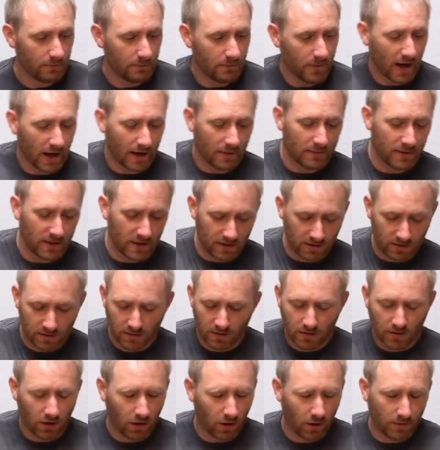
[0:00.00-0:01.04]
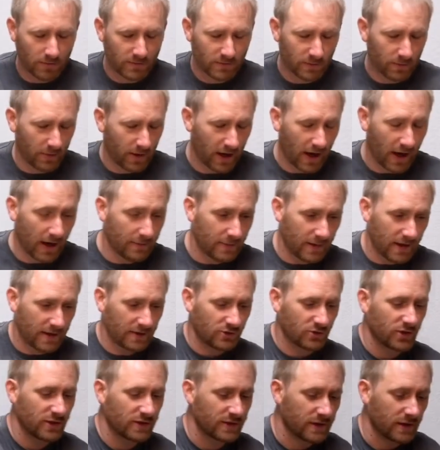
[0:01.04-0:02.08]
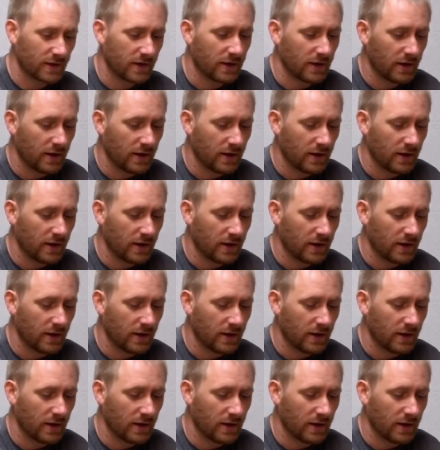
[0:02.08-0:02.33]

Mac Mini, or my iPad, geez.